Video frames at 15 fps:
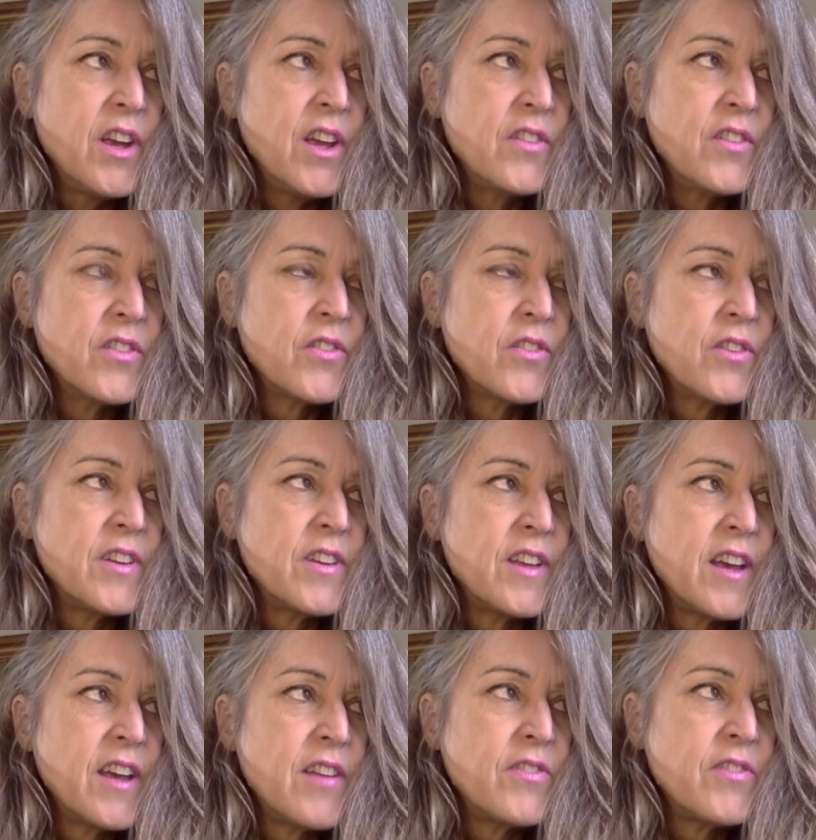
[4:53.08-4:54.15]
it's going to
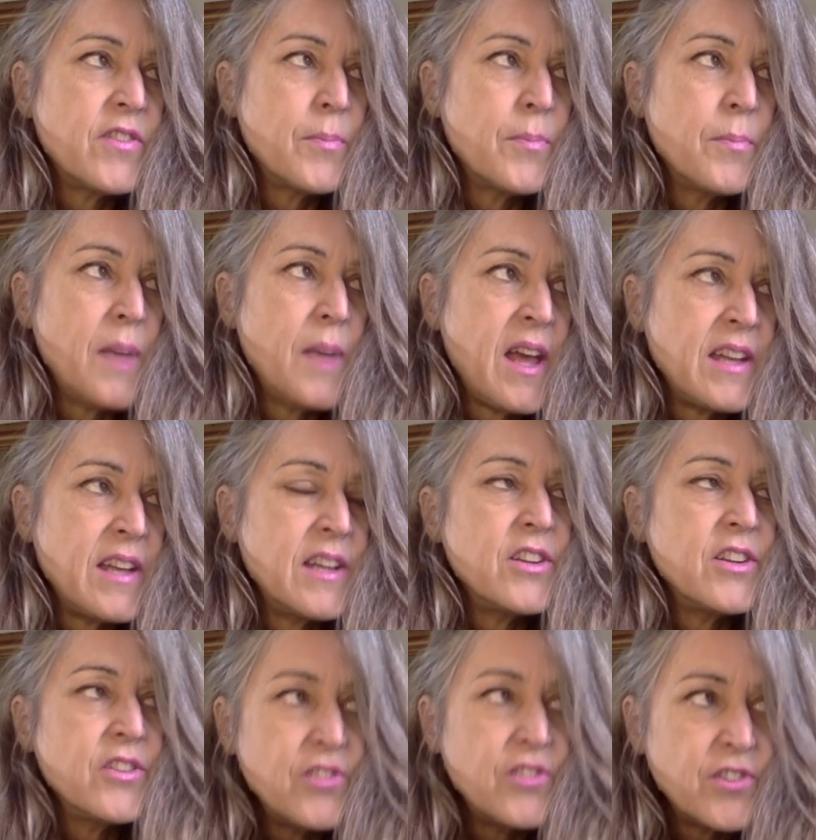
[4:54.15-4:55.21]
have to
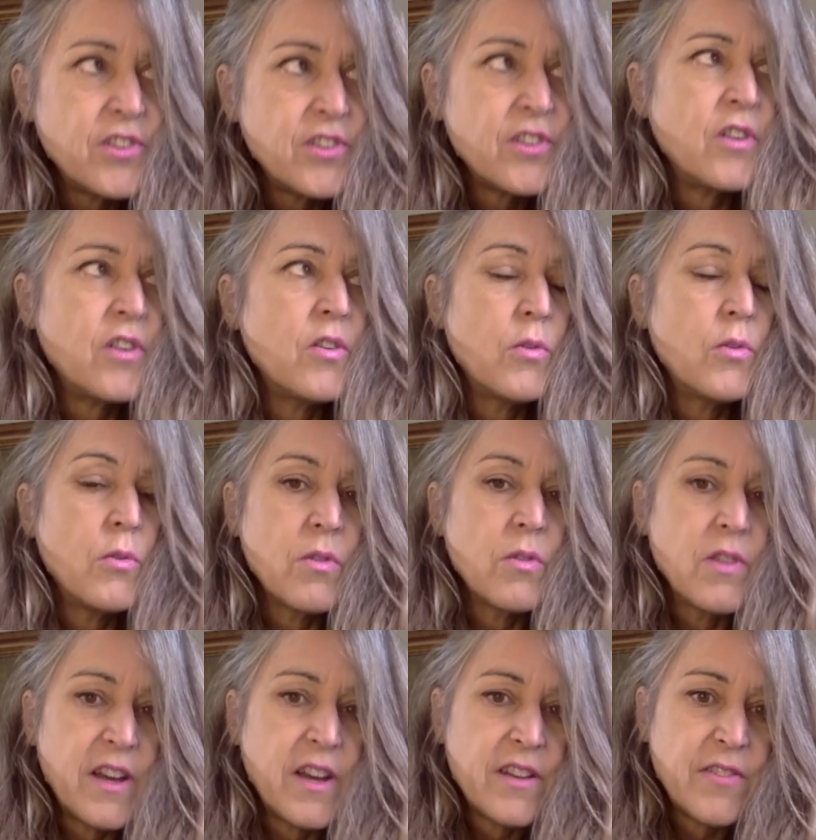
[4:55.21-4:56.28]
manage a whole
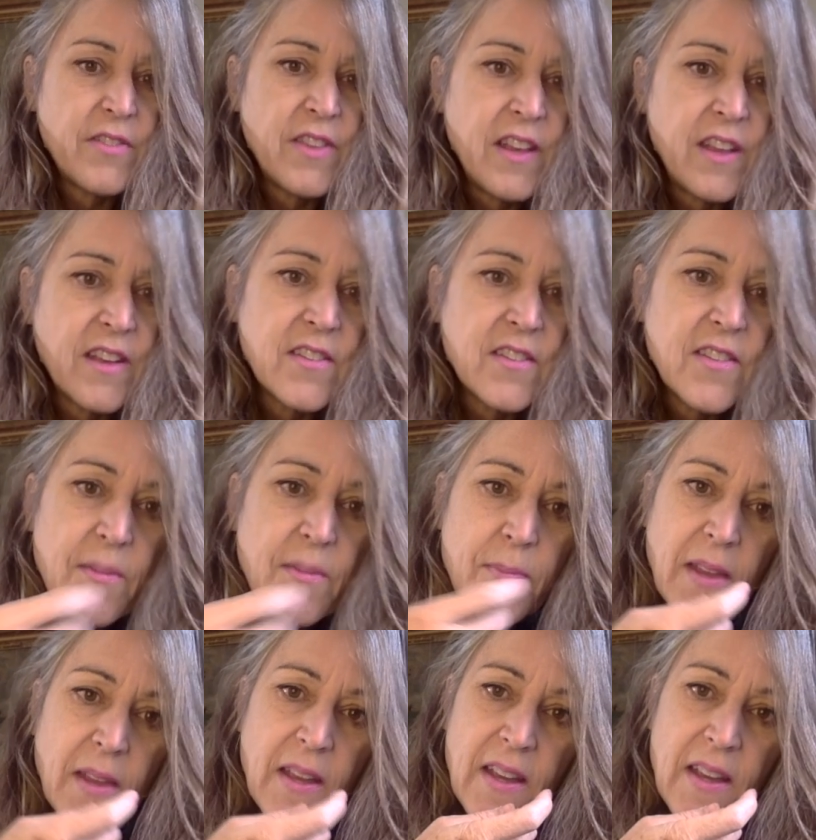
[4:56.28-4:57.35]
lot of things.
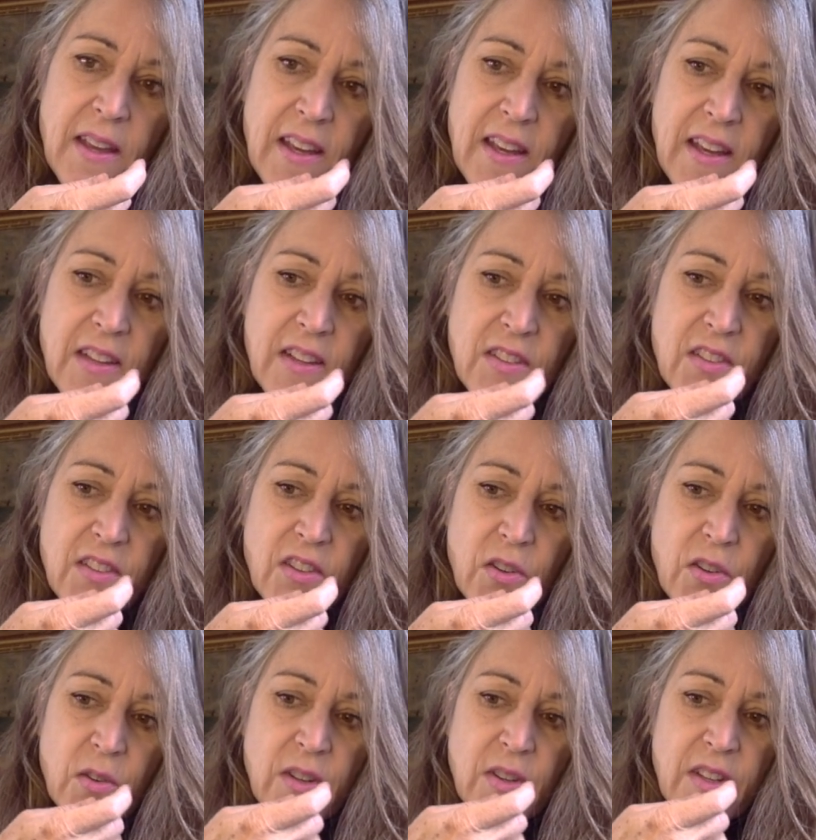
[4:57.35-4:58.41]
And
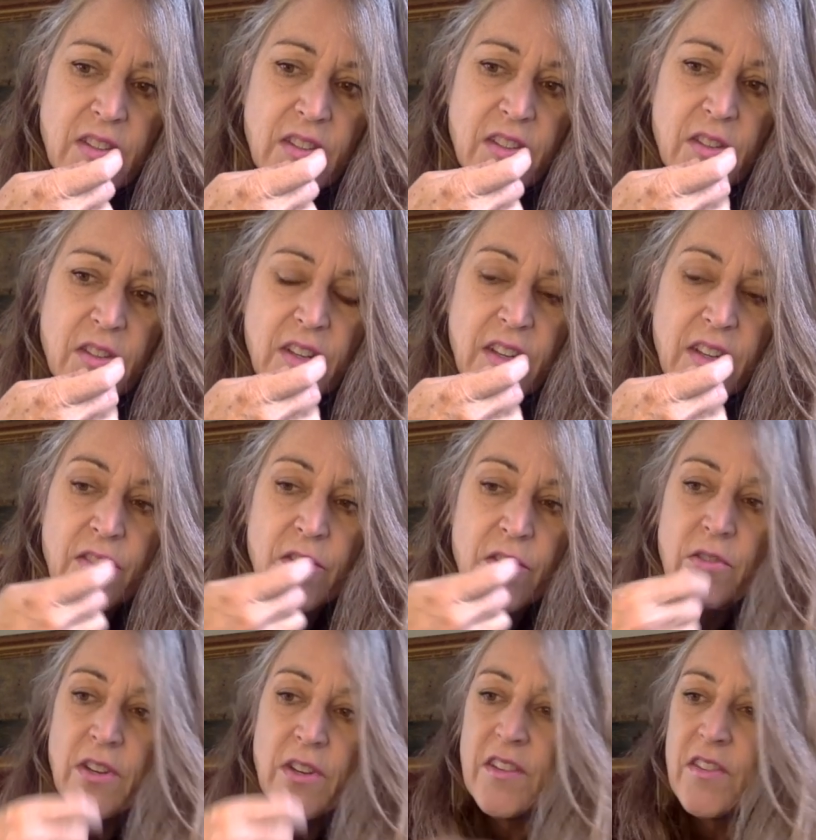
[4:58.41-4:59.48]
so, is it
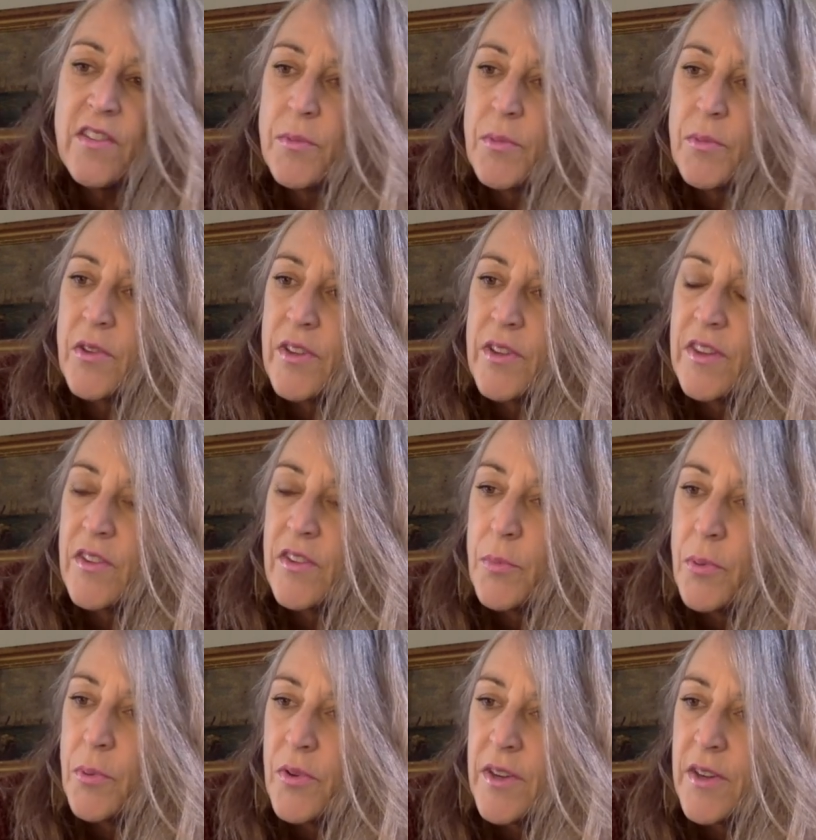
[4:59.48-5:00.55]
even reasonable at this
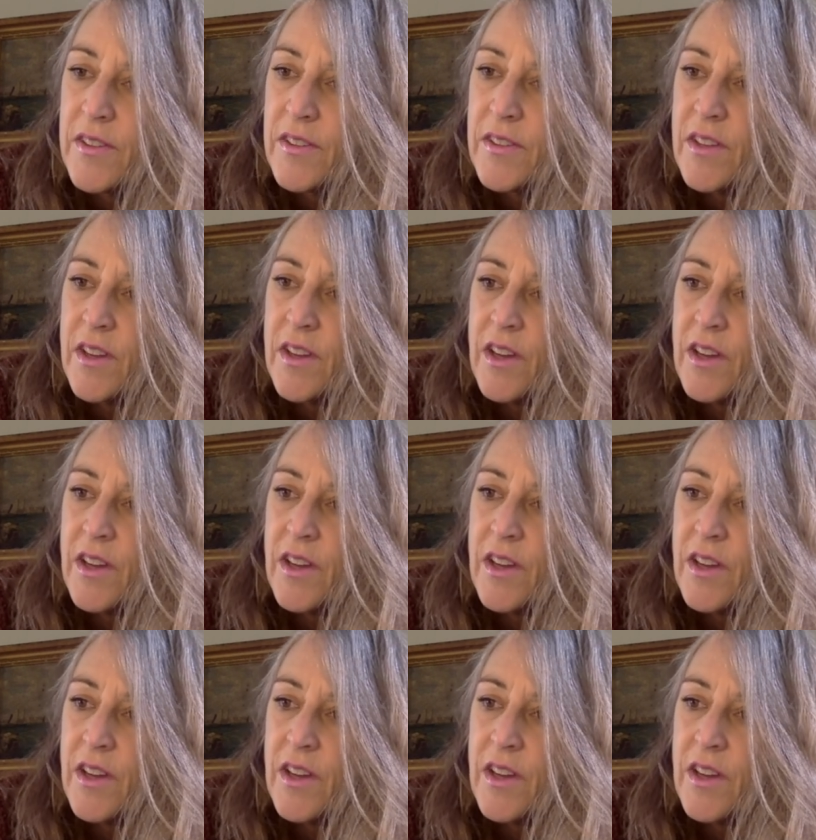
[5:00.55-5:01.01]
point